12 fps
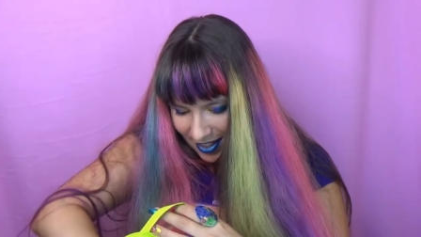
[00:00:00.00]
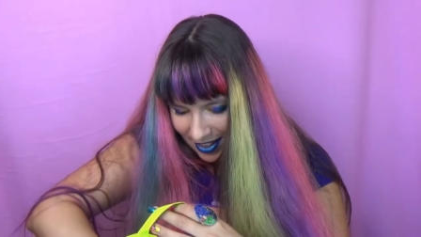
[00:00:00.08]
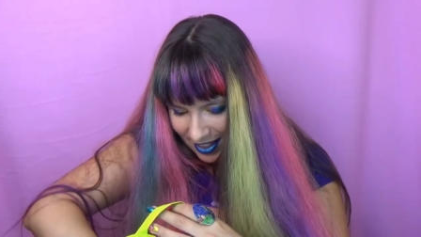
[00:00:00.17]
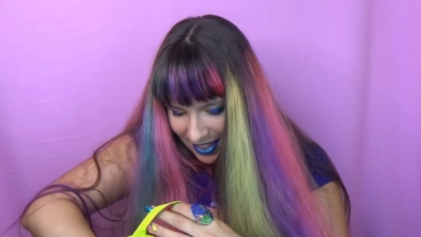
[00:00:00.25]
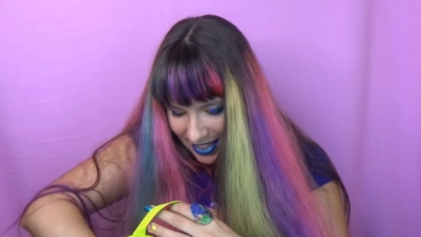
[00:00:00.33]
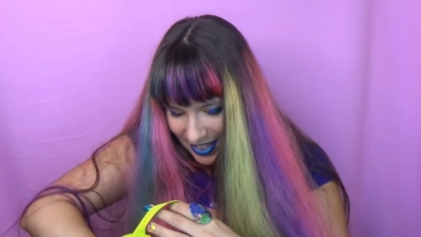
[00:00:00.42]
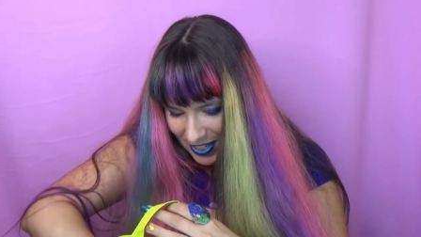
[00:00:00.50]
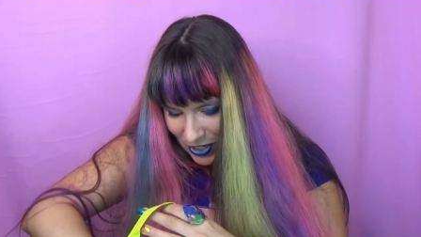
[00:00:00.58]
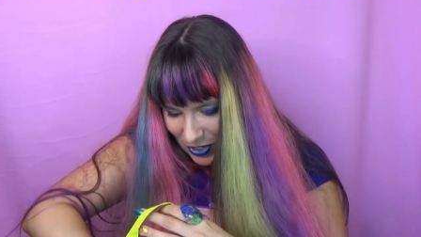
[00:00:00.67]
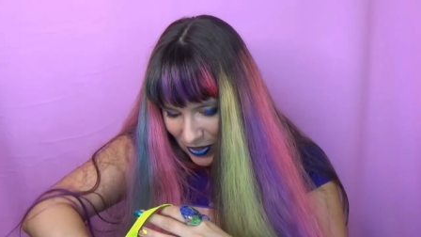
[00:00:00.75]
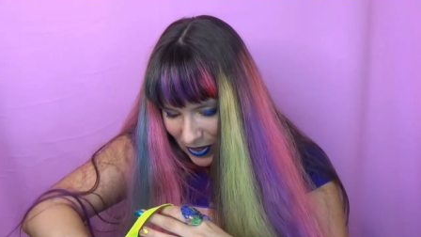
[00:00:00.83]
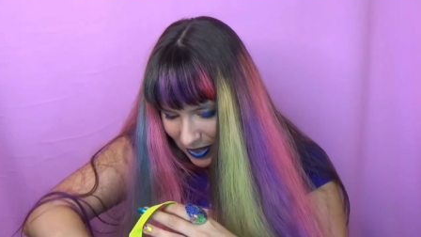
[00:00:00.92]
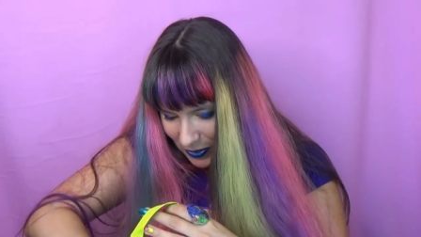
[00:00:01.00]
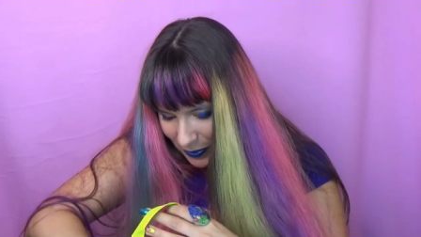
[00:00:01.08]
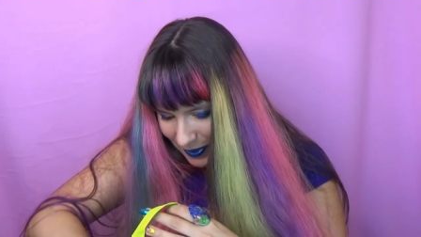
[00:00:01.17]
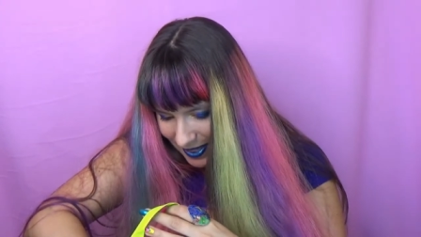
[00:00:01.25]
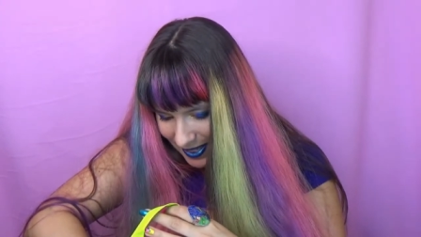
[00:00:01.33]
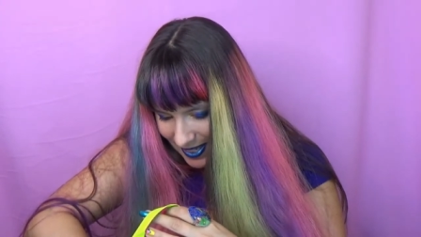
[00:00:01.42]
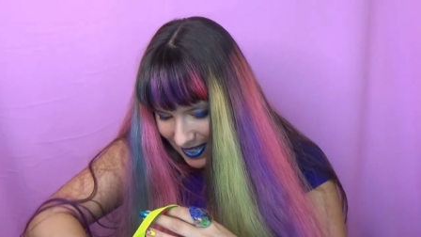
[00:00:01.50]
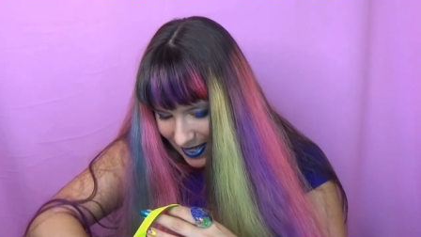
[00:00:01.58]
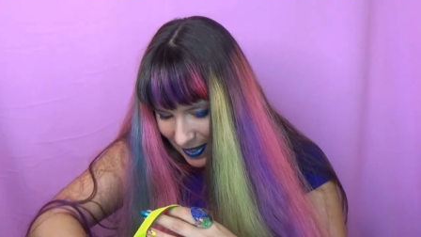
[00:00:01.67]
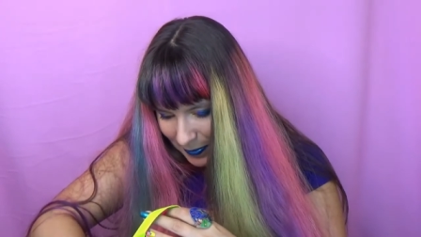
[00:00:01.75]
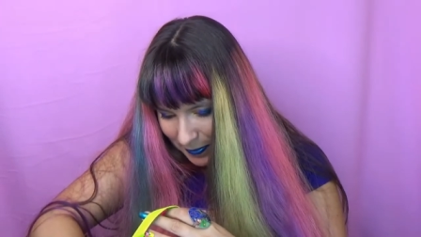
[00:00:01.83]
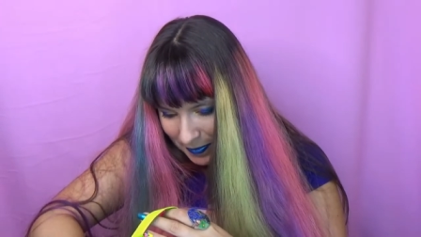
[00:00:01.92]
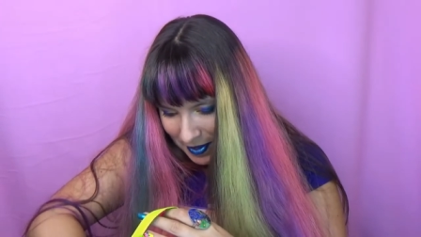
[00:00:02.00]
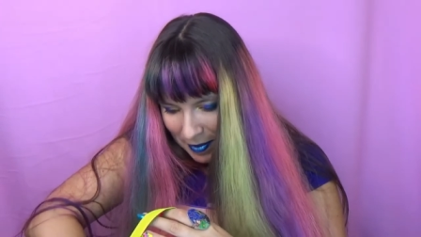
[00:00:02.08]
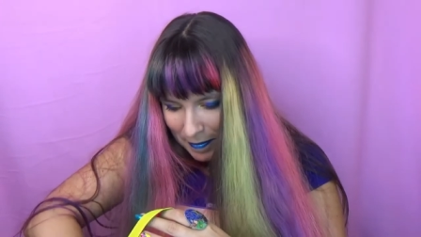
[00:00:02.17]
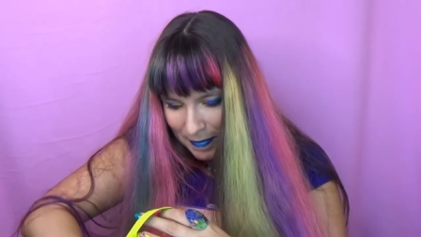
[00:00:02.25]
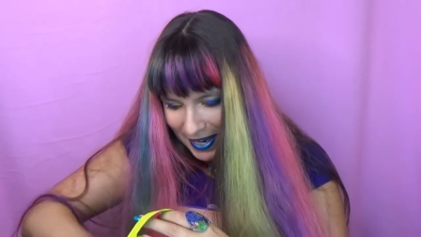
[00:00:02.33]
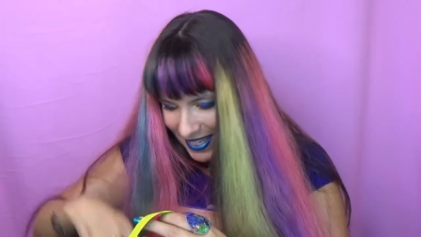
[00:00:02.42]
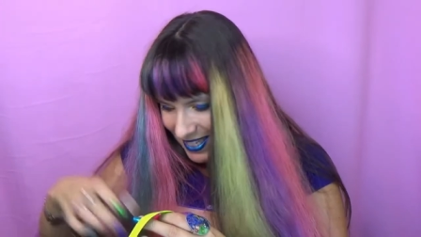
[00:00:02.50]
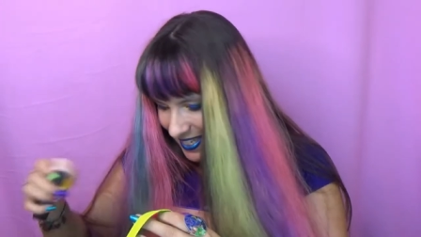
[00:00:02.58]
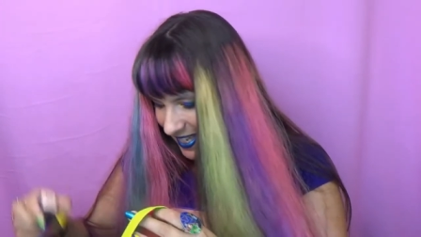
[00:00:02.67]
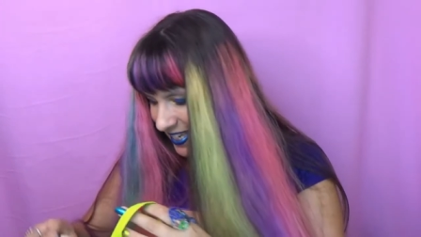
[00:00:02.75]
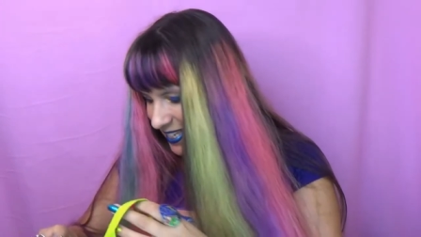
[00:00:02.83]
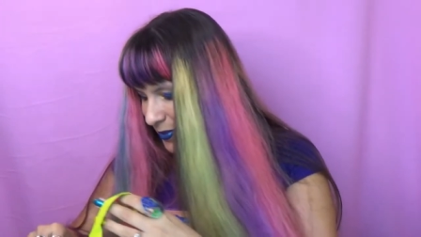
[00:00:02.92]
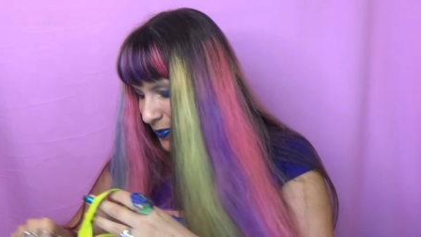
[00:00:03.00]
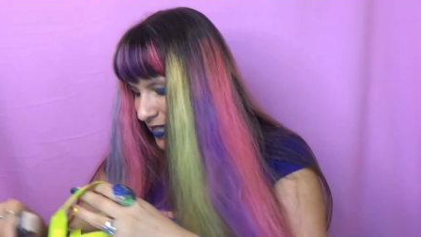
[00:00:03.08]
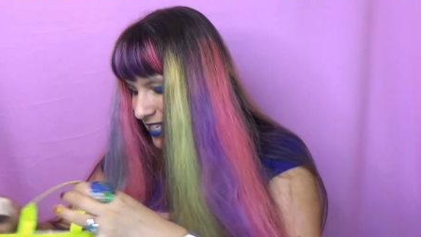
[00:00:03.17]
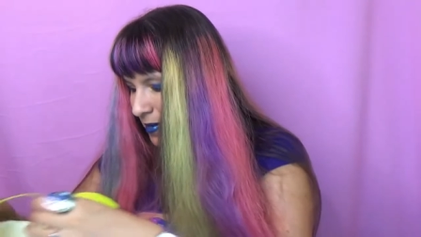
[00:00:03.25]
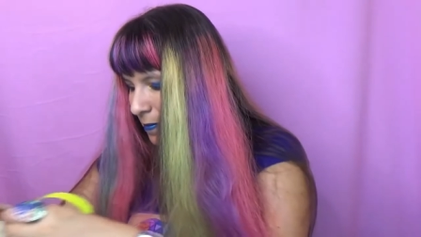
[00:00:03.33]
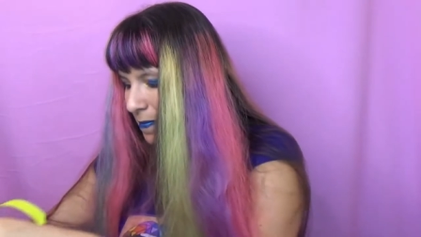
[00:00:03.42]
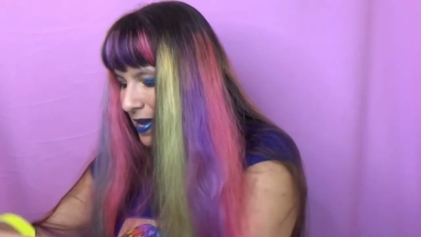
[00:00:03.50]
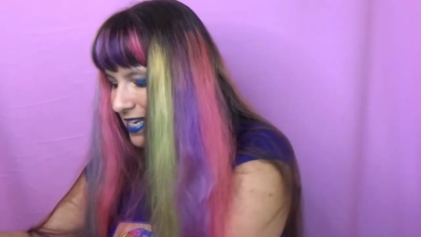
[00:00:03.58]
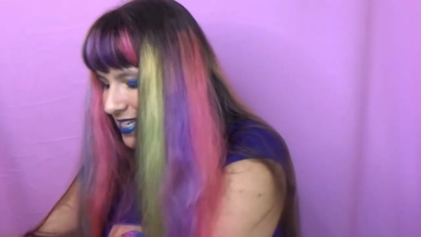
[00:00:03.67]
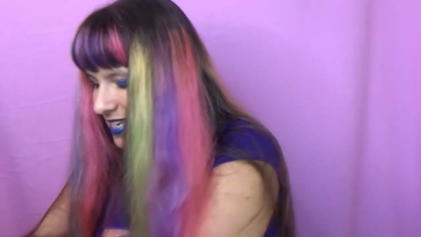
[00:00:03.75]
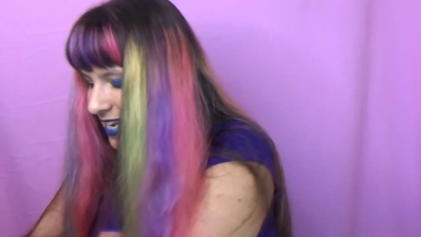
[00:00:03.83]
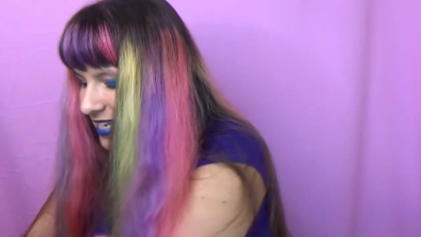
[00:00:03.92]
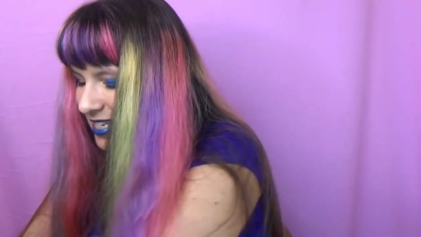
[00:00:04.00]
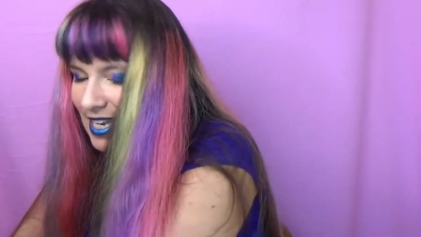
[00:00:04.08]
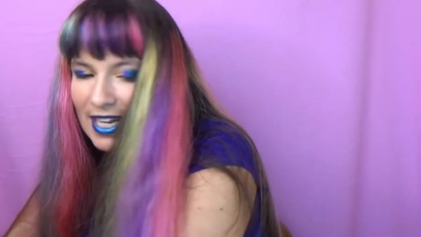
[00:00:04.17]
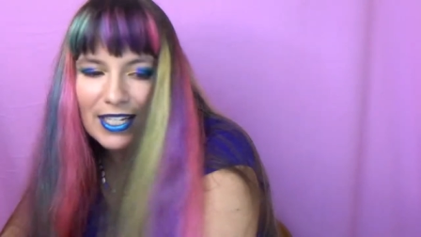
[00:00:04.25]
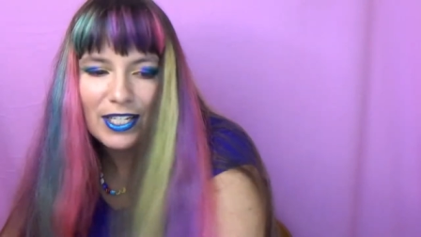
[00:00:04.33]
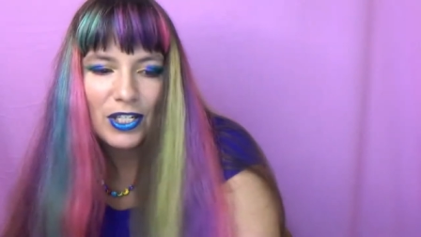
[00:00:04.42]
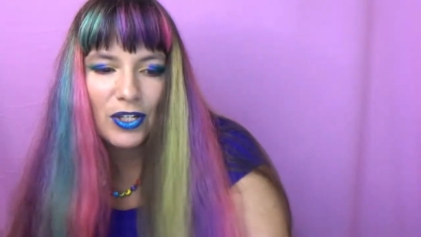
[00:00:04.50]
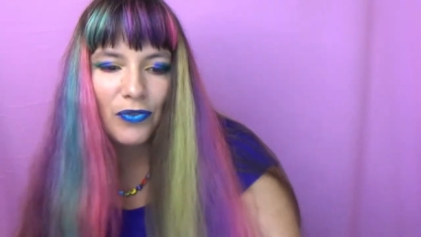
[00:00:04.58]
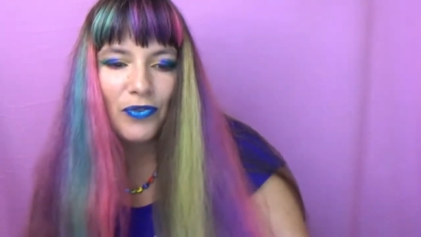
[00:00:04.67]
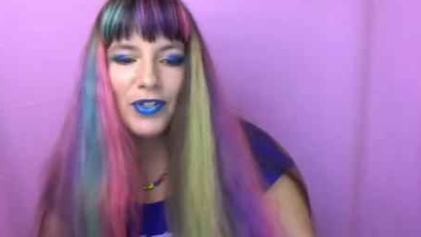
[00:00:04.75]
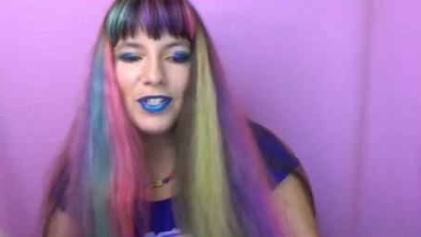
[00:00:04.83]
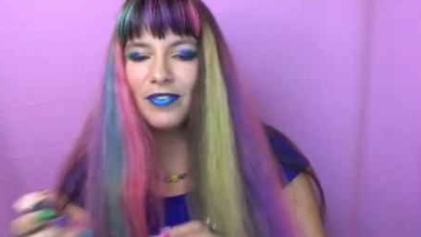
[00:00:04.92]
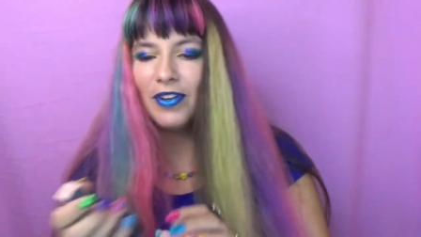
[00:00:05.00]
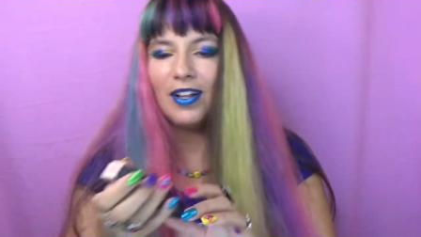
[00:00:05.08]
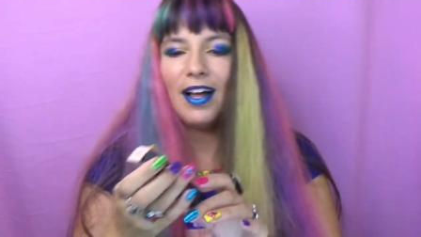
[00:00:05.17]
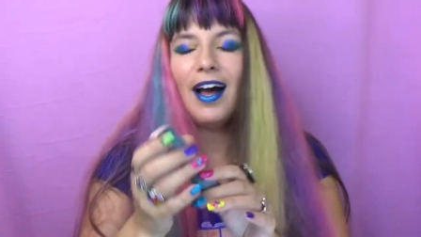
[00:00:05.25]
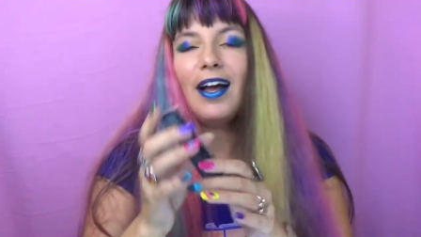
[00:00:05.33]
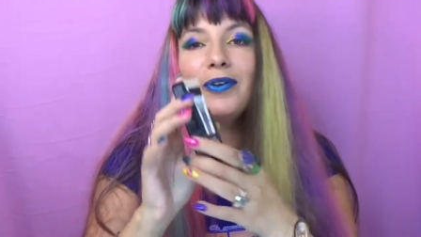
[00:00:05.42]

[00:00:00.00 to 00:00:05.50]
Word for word: Let's start with some basics, with some basics. So first of all, I